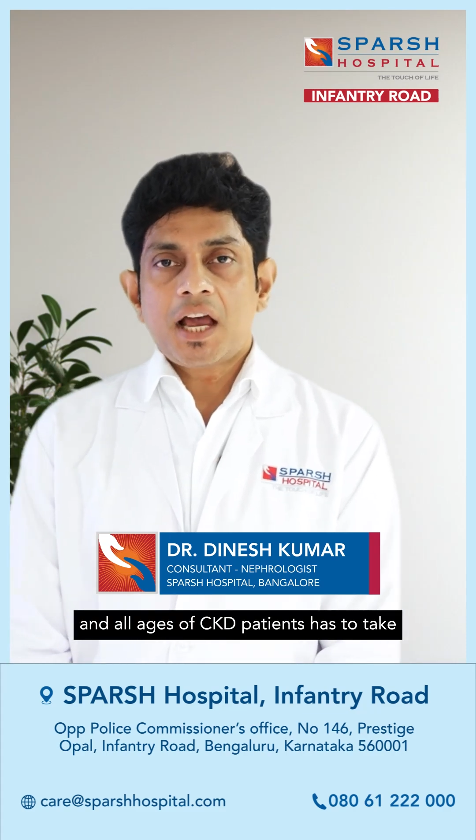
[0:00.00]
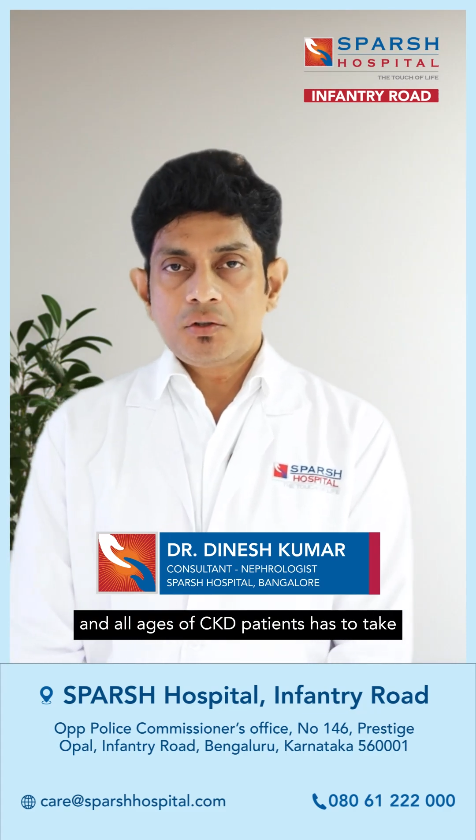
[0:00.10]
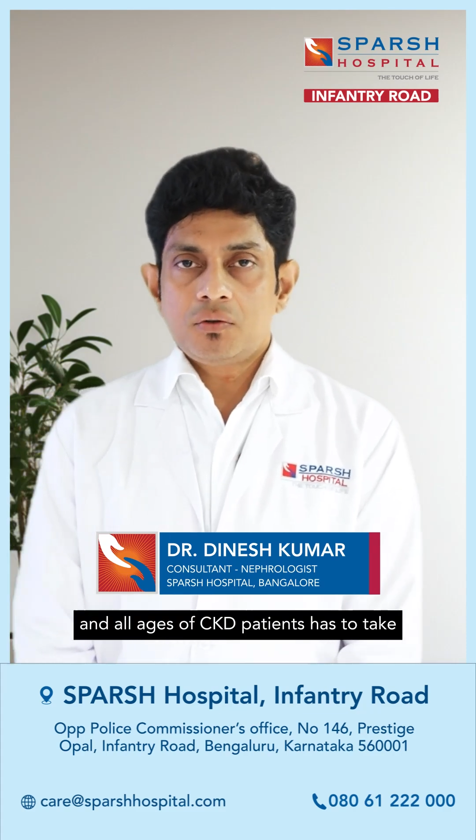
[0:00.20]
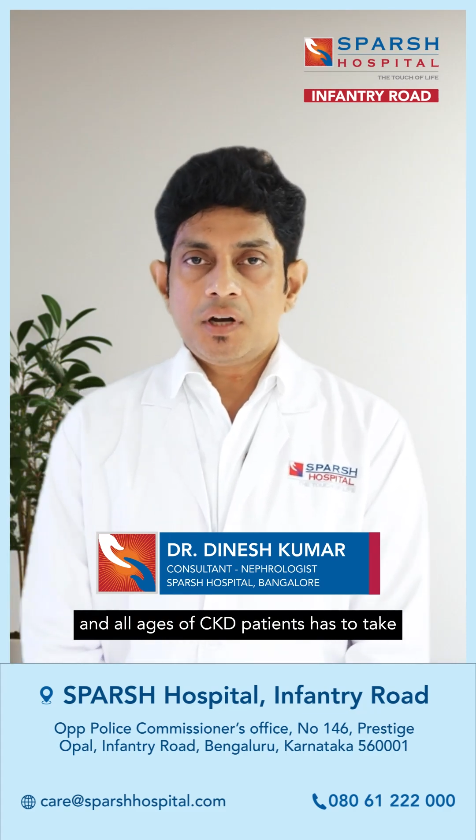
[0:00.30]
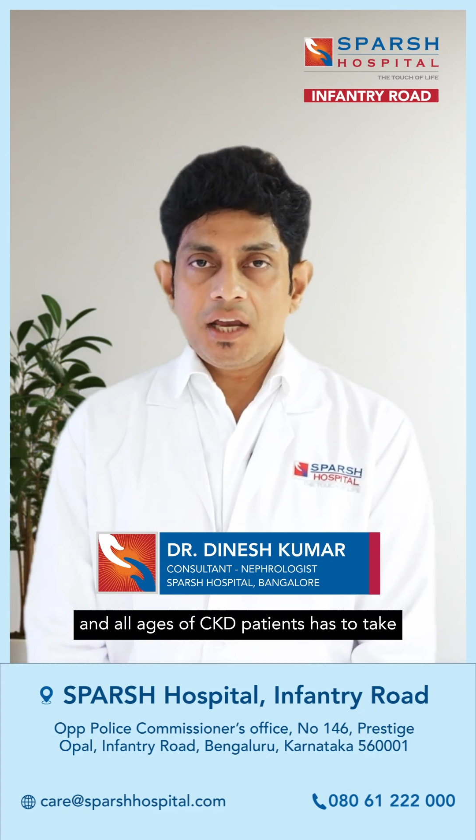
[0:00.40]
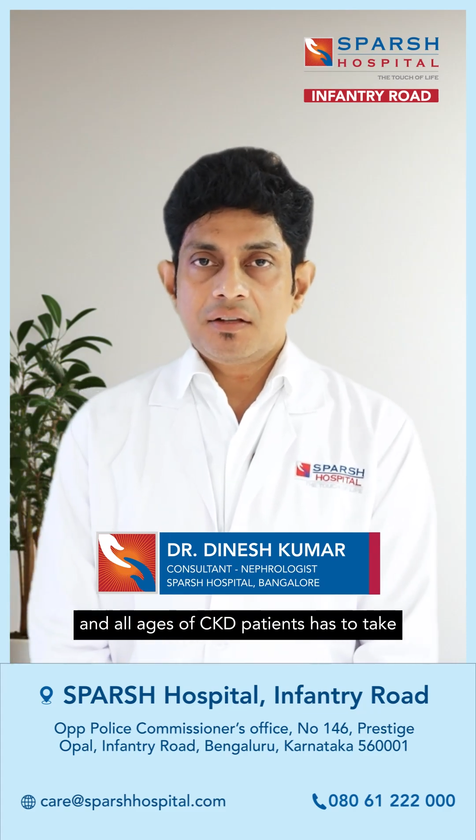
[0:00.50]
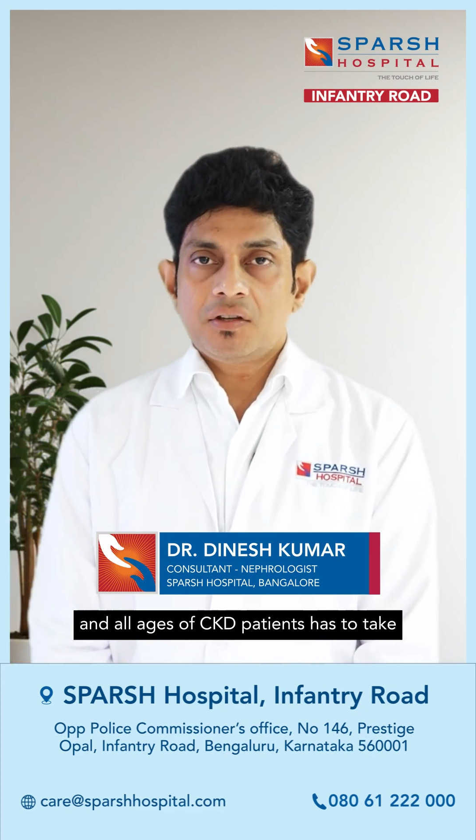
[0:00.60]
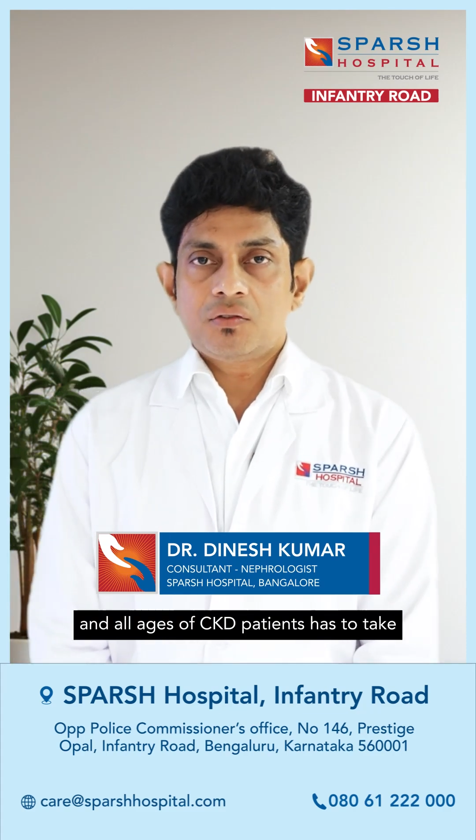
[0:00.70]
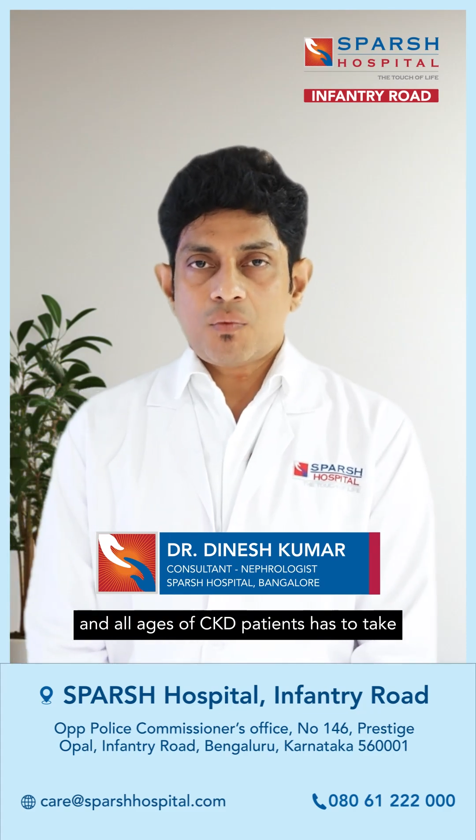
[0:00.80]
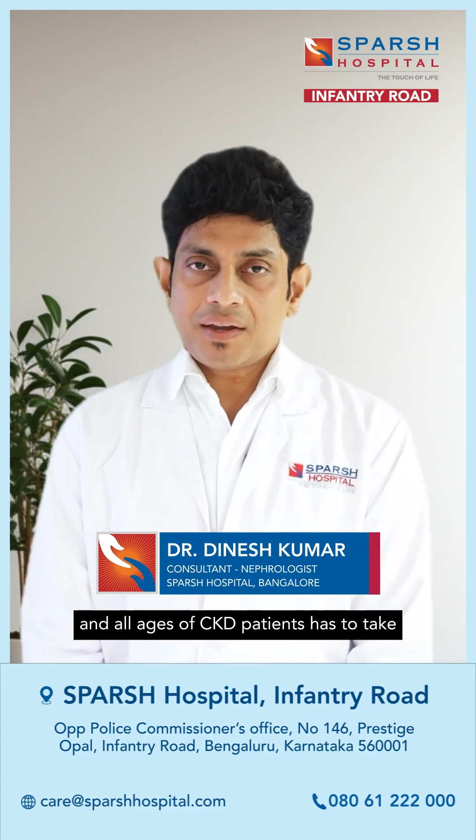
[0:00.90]
has to take
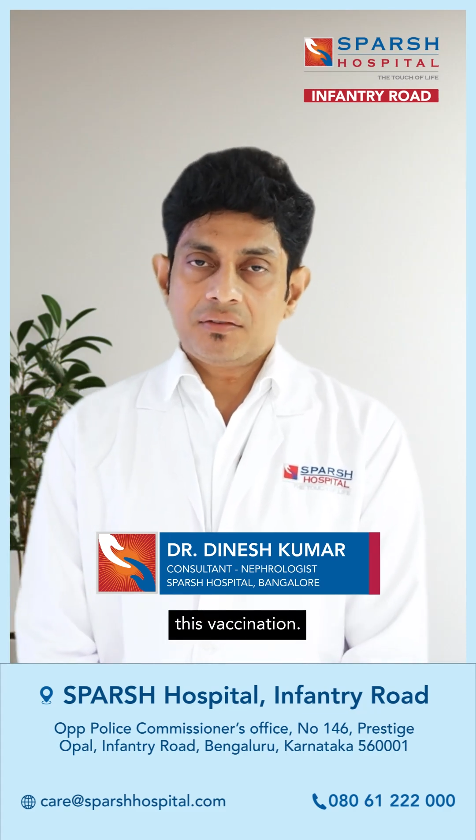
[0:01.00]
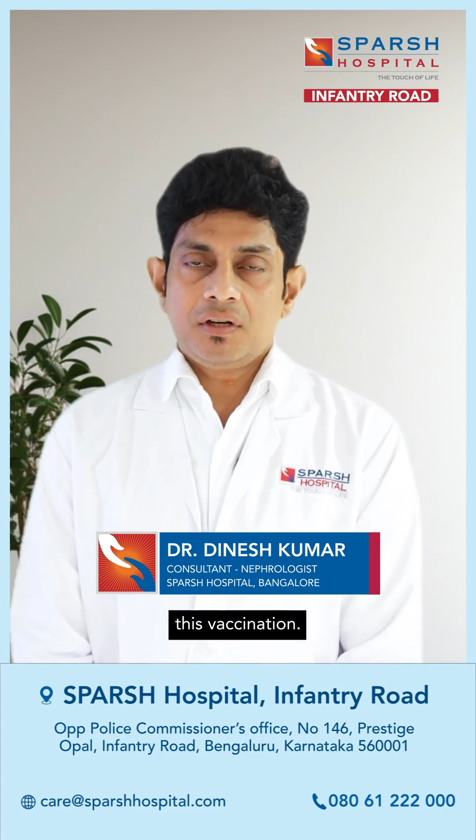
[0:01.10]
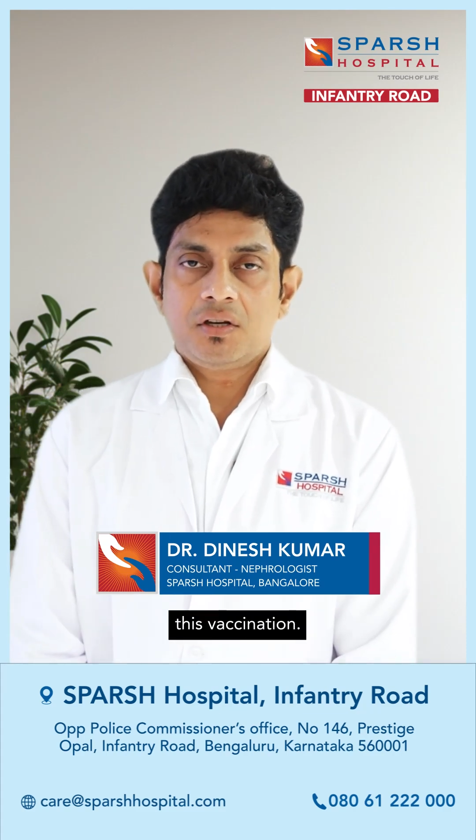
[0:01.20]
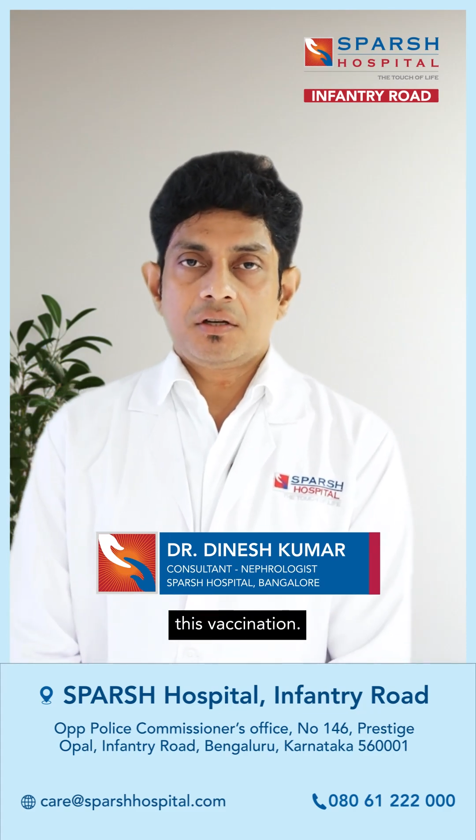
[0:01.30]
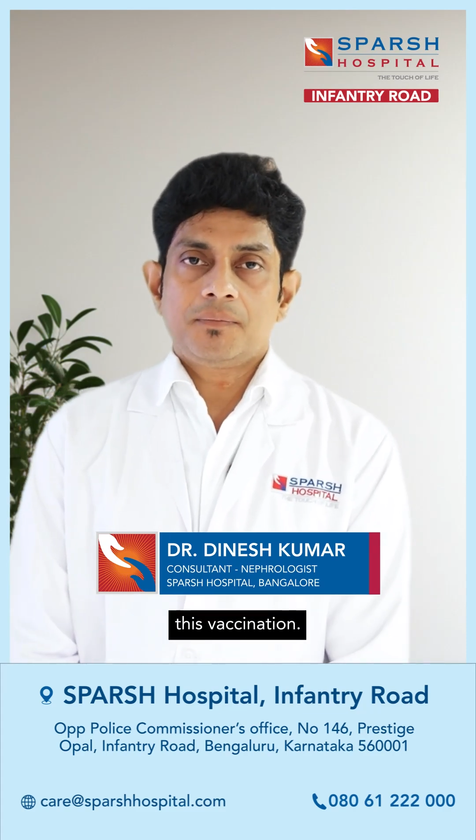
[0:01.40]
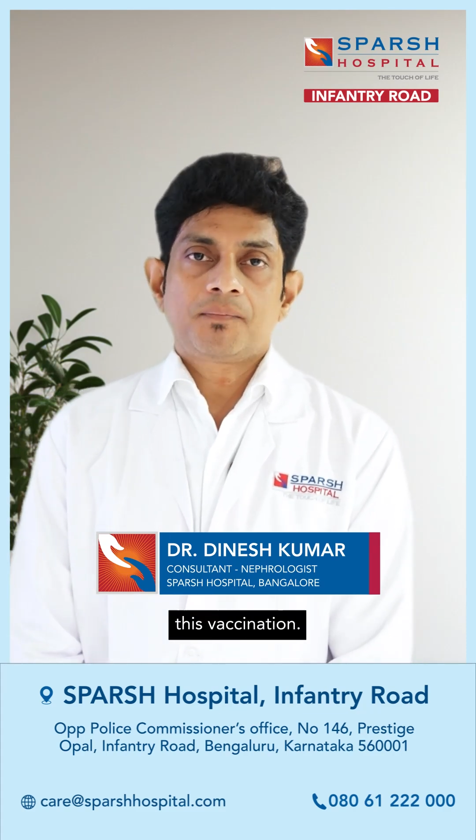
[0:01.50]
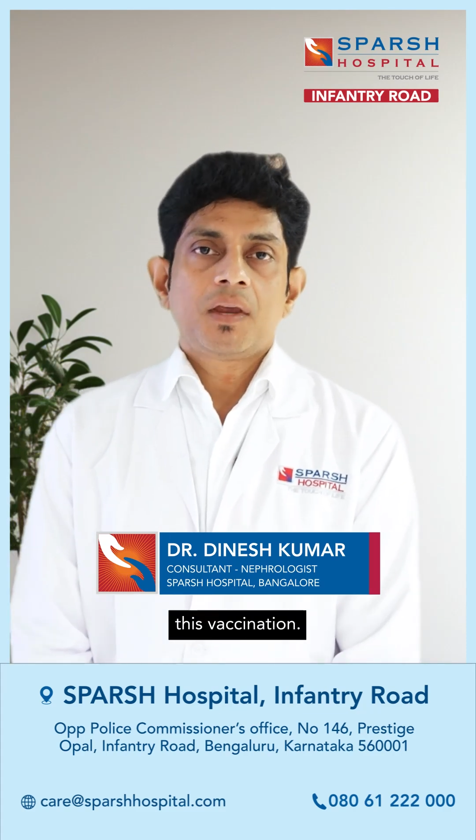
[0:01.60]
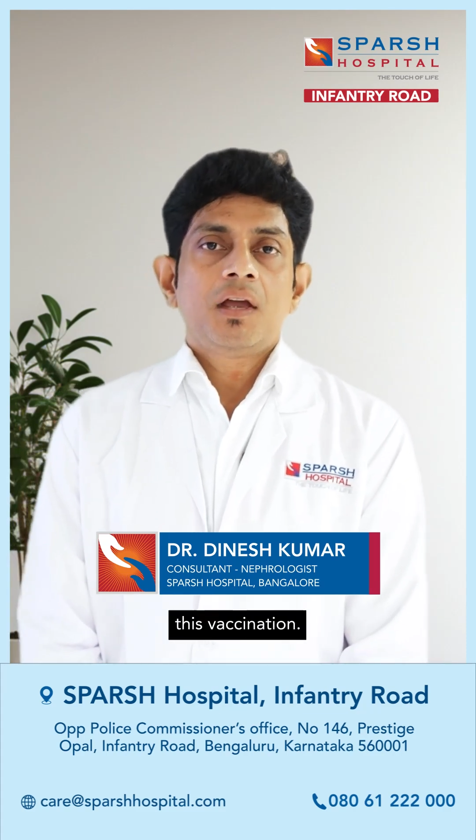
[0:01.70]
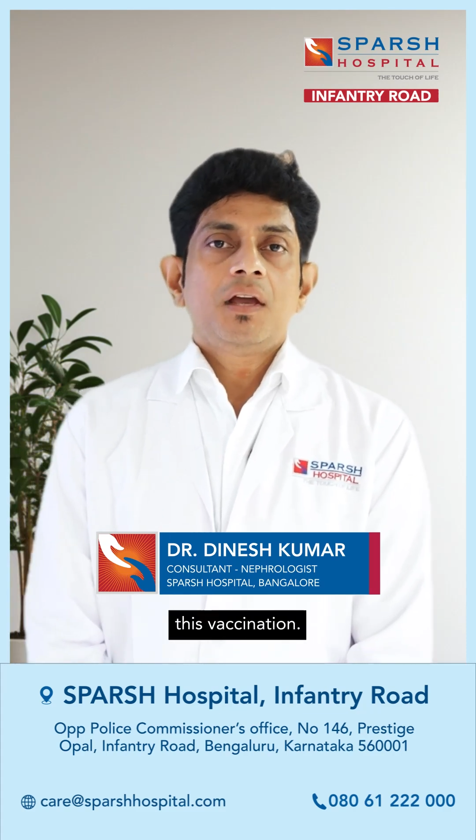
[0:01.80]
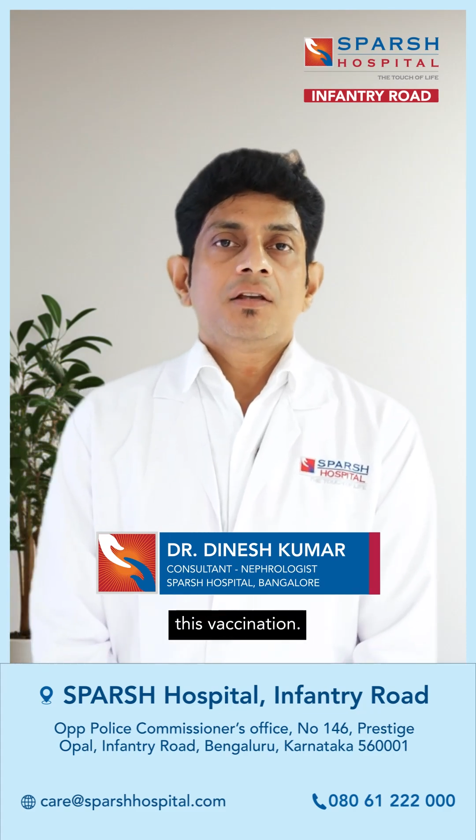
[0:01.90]
this vaccination.
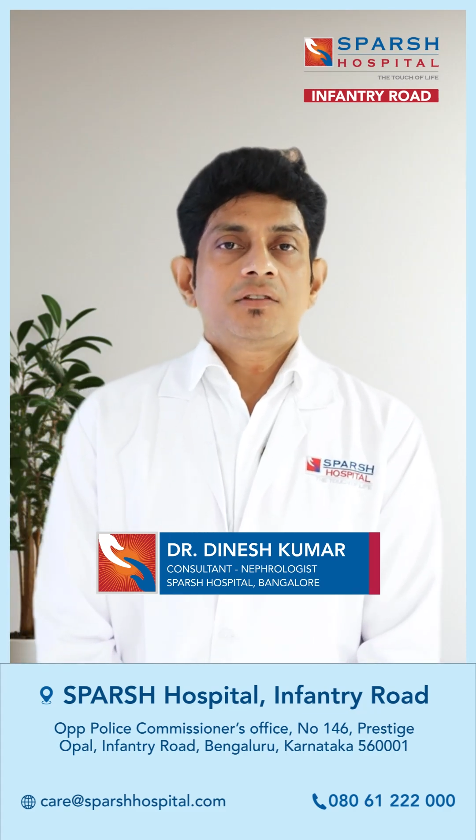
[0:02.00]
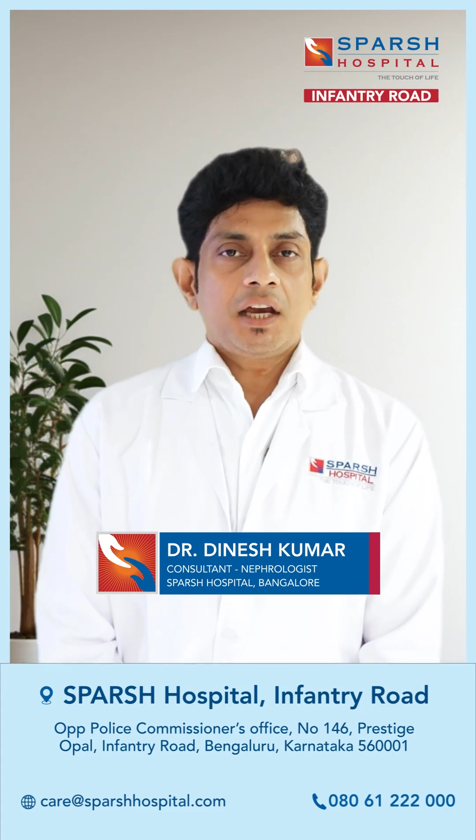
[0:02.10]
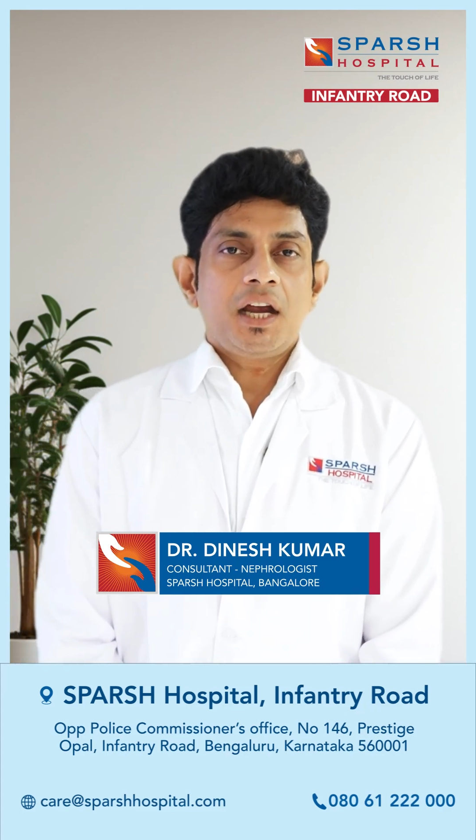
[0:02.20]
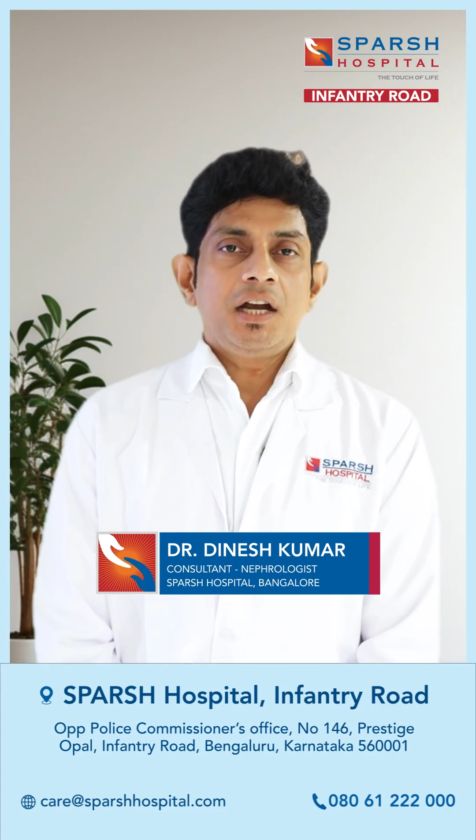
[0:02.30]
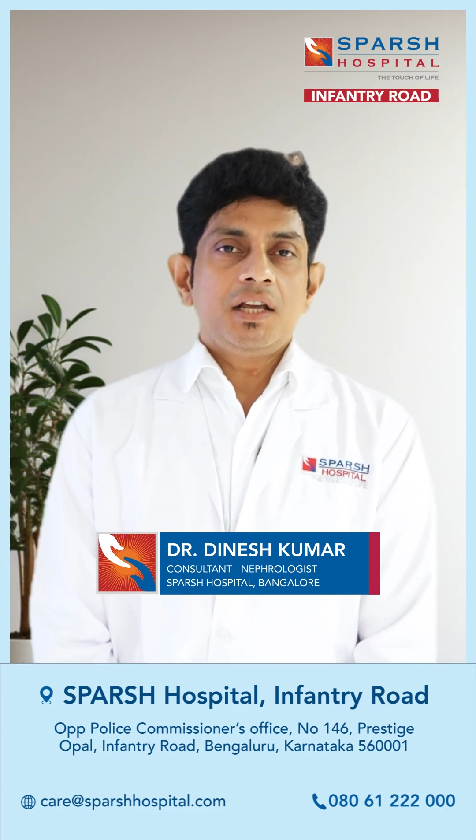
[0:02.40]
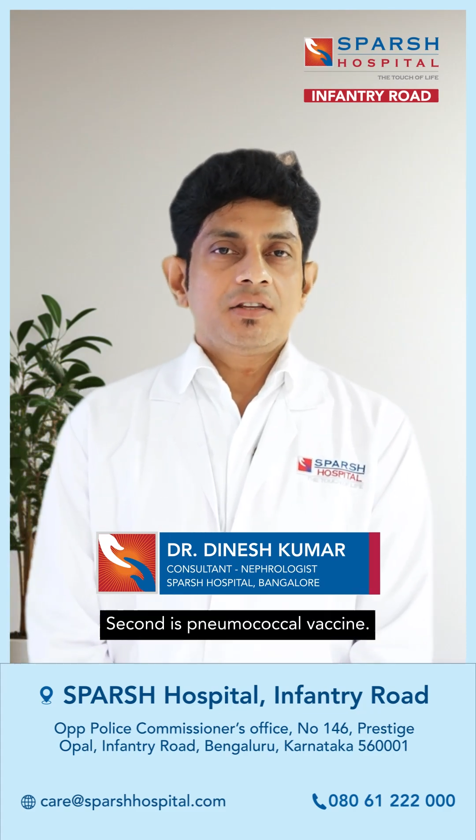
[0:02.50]
Second